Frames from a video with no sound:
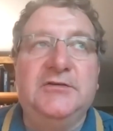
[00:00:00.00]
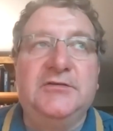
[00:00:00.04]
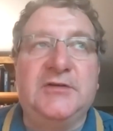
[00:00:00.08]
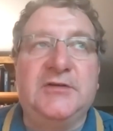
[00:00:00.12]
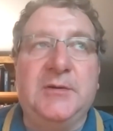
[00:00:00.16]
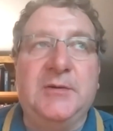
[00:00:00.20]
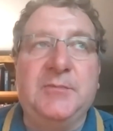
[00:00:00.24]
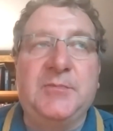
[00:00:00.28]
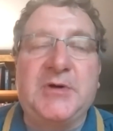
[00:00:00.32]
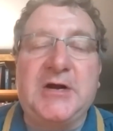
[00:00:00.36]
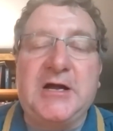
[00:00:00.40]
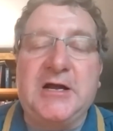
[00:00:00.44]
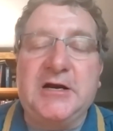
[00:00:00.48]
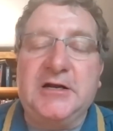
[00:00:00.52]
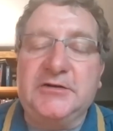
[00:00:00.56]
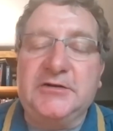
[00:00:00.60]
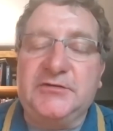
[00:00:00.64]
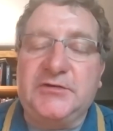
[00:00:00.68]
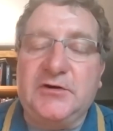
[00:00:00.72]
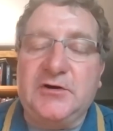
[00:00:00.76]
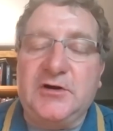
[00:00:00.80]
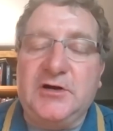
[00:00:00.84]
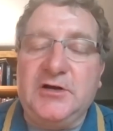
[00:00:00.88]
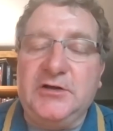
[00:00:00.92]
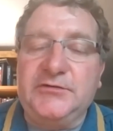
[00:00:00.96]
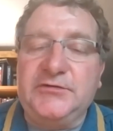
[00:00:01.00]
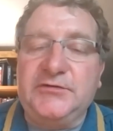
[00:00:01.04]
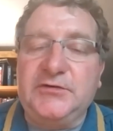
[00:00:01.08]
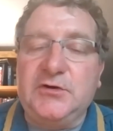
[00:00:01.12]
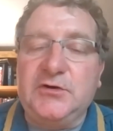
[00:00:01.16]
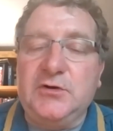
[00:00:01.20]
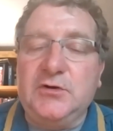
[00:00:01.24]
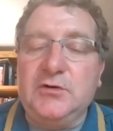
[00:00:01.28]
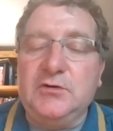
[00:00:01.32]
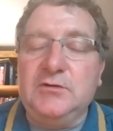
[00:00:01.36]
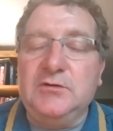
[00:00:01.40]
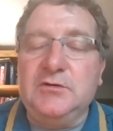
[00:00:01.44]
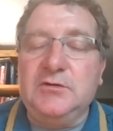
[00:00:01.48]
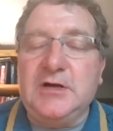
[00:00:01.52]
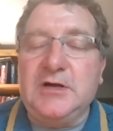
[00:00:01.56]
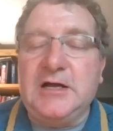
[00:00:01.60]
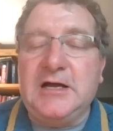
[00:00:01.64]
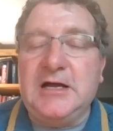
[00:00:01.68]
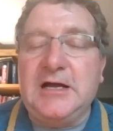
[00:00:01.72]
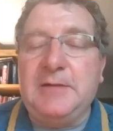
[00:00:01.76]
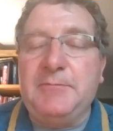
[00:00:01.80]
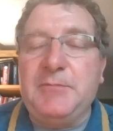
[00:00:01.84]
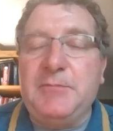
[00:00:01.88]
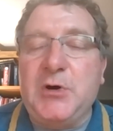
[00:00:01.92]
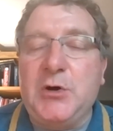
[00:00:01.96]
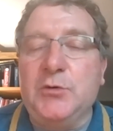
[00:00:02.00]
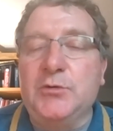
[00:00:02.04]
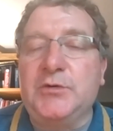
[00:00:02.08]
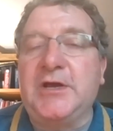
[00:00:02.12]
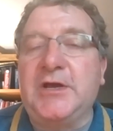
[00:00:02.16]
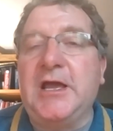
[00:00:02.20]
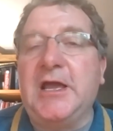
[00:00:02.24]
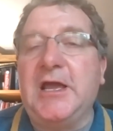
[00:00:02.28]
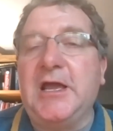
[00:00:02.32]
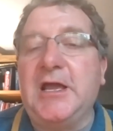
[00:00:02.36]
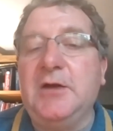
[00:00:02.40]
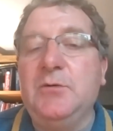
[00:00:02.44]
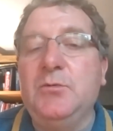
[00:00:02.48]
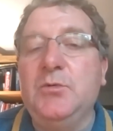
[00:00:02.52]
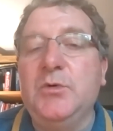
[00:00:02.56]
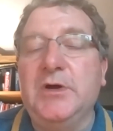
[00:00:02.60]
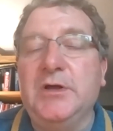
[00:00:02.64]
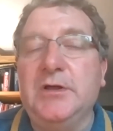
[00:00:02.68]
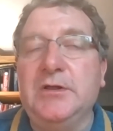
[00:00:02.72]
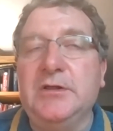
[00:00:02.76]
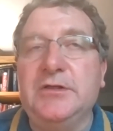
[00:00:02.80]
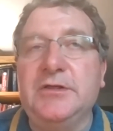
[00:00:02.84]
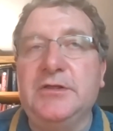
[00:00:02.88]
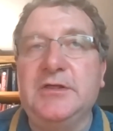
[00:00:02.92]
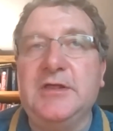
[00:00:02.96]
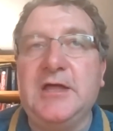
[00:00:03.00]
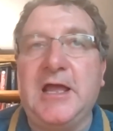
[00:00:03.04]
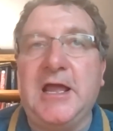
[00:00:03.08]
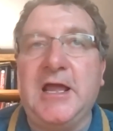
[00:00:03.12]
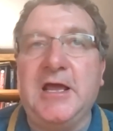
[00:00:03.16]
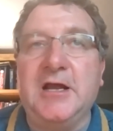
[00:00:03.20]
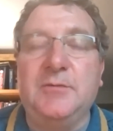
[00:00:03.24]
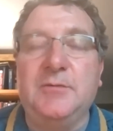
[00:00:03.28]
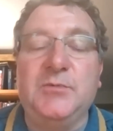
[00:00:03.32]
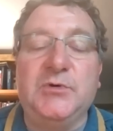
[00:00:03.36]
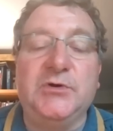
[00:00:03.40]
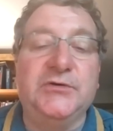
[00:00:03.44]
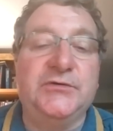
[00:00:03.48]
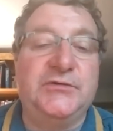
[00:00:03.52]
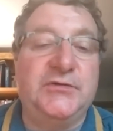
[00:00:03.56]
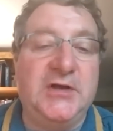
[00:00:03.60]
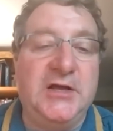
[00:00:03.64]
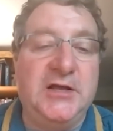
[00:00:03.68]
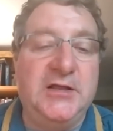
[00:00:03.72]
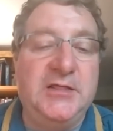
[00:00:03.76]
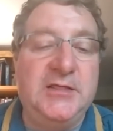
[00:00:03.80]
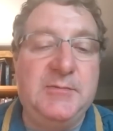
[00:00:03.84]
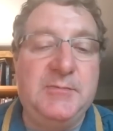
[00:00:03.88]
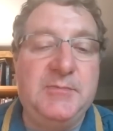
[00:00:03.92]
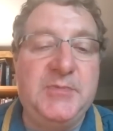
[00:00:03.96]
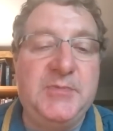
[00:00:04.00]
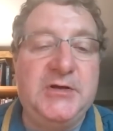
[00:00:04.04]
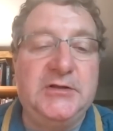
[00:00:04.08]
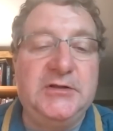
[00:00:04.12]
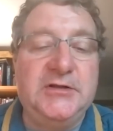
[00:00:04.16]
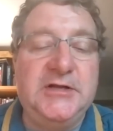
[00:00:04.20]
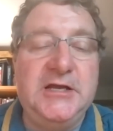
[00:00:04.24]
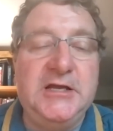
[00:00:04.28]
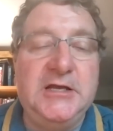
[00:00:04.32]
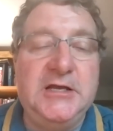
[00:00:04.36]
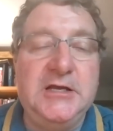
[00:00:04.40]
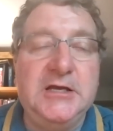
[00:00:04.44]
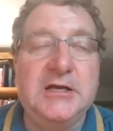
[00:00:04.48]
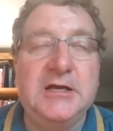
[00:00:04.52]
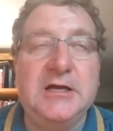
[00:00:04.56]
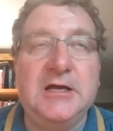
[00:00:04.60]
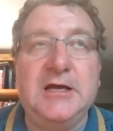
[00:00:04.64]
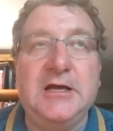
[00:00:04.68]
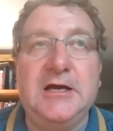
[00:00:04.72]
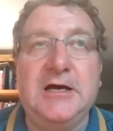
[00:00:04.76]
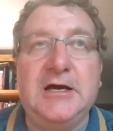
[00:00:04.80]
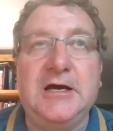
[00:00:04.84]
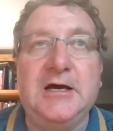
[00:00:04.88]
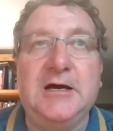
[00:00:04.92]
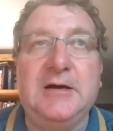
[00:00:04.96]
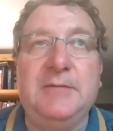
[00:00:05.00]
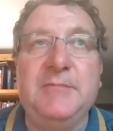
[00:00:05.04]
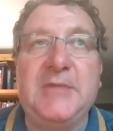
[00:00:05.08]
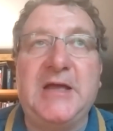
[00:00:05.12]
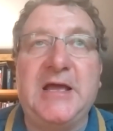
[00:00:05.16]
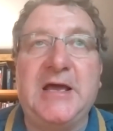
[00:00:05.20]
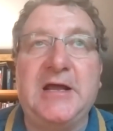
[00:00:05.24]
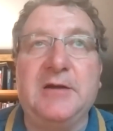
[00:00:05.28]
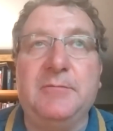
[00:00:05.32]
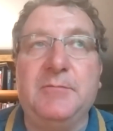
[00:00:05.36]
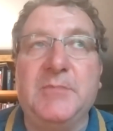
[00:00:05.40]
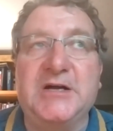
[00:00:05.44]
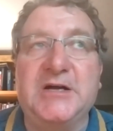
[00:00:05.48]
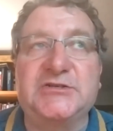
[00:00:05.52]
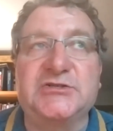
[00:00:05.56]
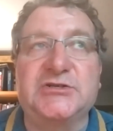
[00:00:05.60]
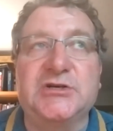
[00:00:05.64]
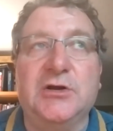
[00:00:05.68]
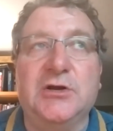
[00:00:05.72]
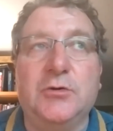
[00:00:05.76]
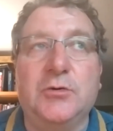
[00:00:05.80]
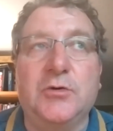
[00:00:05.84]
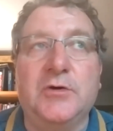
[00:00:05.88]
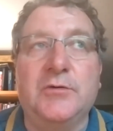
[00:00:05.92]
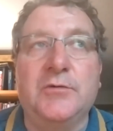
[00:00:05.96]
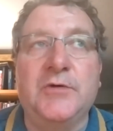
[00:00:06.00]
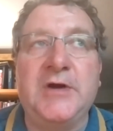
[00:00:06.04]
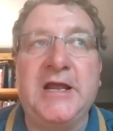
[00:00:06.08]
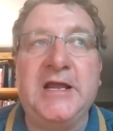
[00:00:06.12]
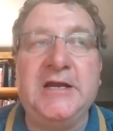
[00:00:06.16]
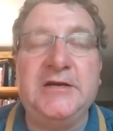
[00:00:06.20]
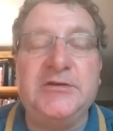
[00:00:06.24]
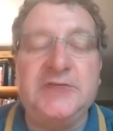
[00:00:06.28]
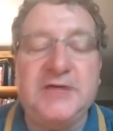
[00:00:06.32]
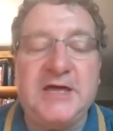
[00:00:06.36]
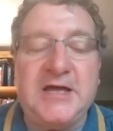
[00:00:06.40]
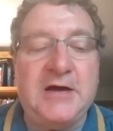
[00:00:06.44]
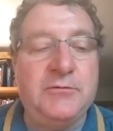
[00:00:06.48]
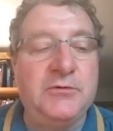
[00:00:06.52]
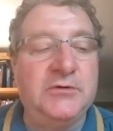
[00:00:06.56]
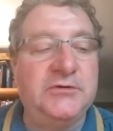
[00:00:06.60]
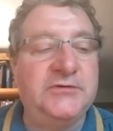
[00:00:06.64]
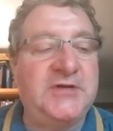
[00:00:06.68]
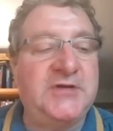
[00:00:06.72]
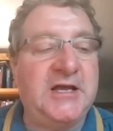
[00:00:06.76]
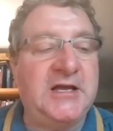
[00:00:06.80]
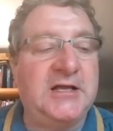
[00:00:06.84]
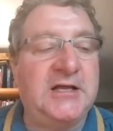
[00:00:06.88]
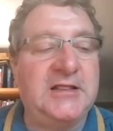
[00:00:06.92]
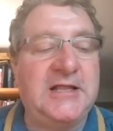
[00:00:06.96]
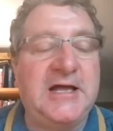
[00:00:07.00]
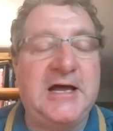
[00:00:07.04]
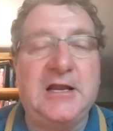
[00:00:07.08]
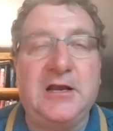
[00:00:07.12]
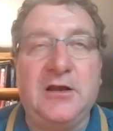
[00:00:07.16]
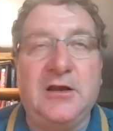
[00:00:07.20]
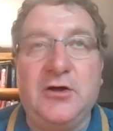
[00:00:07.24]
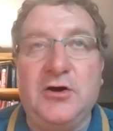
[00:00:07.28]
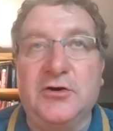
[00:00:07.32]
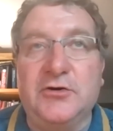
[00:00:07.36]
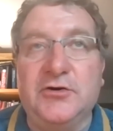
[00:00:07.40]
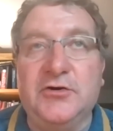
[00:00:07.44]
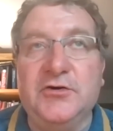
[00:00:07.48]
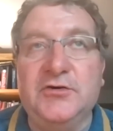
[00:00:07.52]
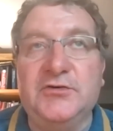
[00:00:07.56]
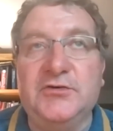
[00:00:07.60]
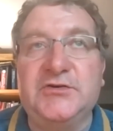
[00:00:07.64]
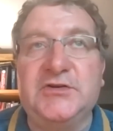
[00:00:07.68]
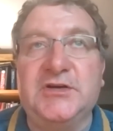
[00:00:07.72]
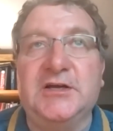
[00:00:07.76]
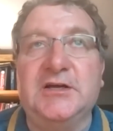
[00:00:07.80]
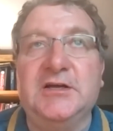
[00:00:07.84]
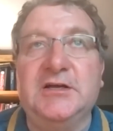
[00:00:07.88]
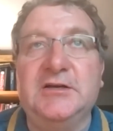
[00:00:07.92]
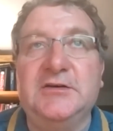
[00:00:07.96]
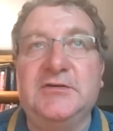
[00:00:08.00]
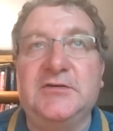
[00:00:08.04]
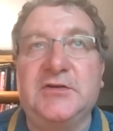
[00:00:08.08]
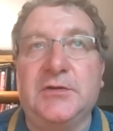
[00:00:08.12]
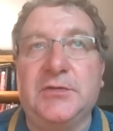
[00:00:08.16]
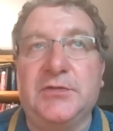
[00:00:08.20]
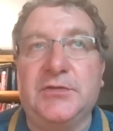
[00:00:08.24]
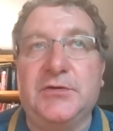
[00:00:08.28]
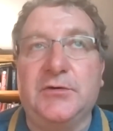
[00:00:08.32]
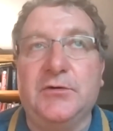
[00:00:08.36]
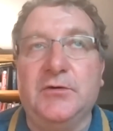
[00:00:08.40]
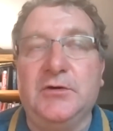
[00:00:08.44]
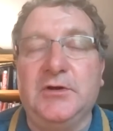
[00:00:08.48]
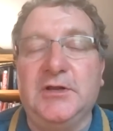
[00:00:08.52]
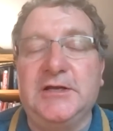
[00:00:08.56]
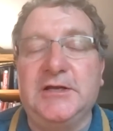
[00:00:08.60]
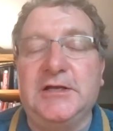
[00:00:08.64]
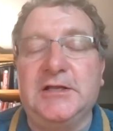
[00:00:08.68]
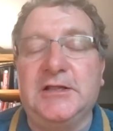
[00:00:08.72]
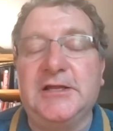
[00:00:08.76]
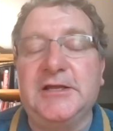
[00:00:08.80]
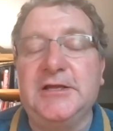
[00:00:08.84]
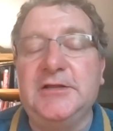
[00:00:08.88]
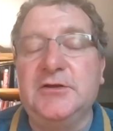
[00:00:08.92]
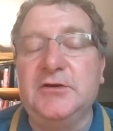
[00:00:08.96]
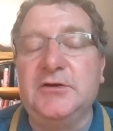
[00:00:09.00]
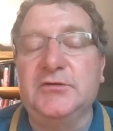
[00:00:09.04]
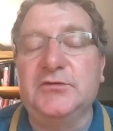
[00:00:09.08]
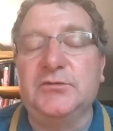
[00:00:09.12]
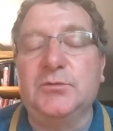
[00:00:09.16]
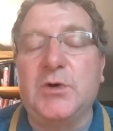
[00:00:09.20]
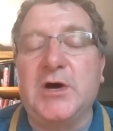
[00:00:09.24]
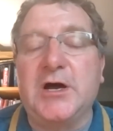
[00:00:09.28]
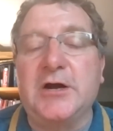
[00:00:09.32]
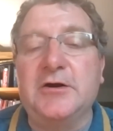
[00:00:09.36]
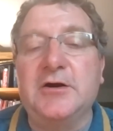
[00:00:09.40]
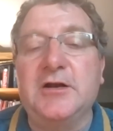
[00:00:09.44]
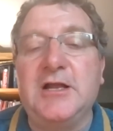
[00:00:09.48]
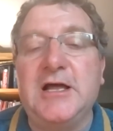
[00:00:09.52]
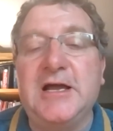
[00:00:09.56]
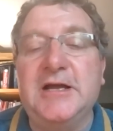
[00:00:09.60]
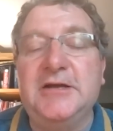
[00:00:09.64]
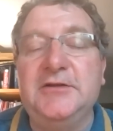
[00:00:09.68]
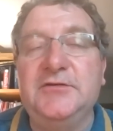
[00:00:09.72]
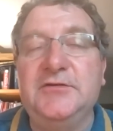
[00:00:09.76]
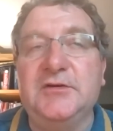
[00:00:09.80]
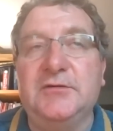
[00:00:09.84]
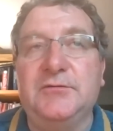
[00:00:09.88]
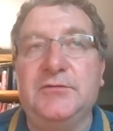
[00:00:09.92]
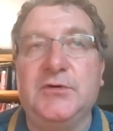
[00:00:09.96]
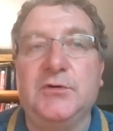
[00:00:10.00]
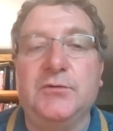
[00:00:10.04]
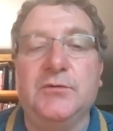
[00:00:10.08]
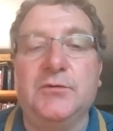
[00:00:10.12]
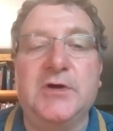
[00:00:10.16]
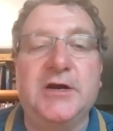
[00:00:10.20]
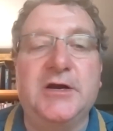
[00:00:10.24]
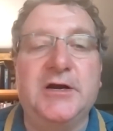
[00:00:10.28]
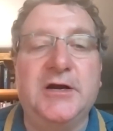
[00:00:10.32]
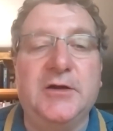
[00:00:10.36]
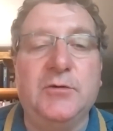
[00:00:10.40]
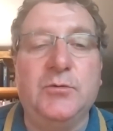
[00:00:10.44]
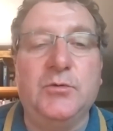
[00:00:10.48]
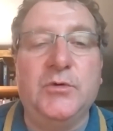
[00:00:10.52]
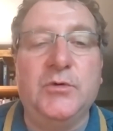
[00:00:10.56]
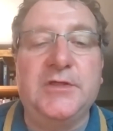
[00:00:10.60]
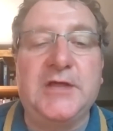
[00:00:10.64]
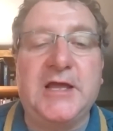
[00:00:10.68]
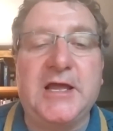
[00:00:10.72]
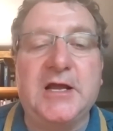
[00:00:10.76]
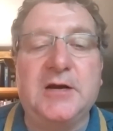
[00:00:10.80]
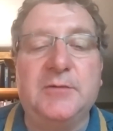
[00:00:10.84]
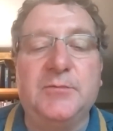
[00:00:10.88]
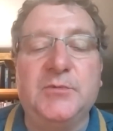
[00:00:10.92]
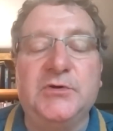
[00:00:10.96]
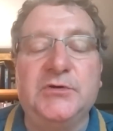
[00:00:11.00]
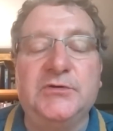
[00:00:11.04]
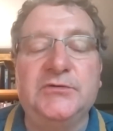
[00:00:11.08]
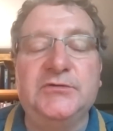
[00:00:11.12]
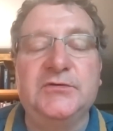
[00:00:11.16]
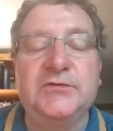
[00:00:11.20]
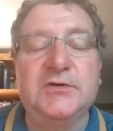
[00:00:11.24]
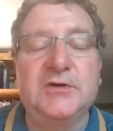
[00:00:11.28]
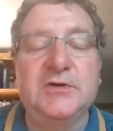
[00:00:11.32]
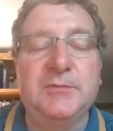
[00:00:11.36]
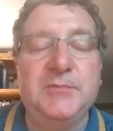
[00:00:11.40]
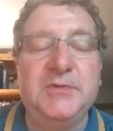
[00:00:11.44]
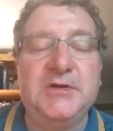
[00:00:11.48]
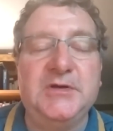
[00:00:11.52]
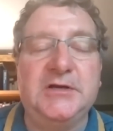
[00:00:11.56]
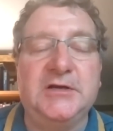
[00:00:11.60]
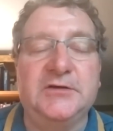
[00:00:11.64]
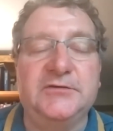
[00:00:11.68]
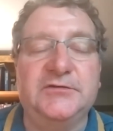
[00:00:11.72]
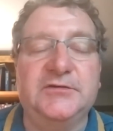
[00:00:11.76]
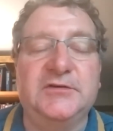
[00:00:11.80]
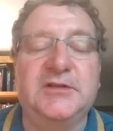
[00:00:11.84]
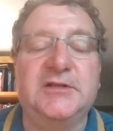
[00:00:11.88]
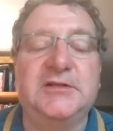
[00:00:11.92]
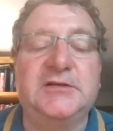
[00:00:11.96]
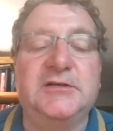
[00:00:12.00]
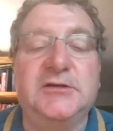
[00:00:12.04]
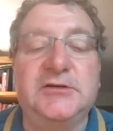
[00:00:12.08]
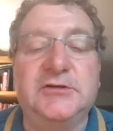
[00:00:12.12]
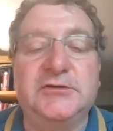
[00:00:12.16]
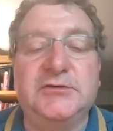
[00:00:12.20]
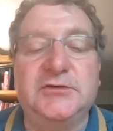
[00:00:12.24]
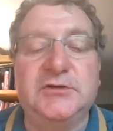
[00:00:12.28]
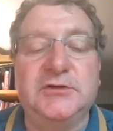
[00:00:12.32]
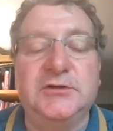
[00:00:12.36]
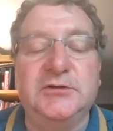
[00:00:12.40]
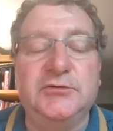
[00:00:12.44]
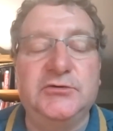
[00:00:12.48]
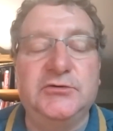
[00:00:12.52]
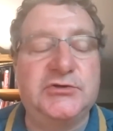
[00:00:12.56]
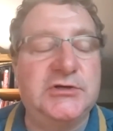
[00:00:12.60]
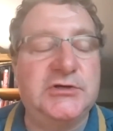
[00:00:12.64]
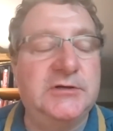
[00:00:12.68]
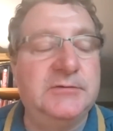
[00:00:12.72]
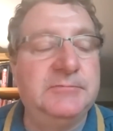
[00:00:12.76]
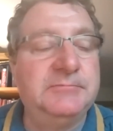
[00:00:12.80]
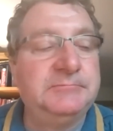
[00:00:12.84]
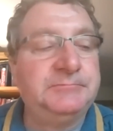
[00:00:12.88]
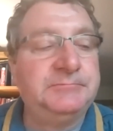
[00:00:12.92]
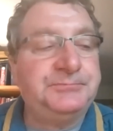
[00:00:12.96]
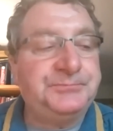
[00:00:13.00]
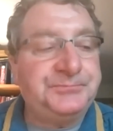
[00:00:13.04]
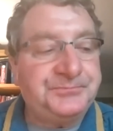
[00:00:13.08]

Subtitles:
Some products are also okay with animals in the building at a much lower rate. That will take a lot longer to thoroughly clean those water lines if you're running it with animals because of the dilution.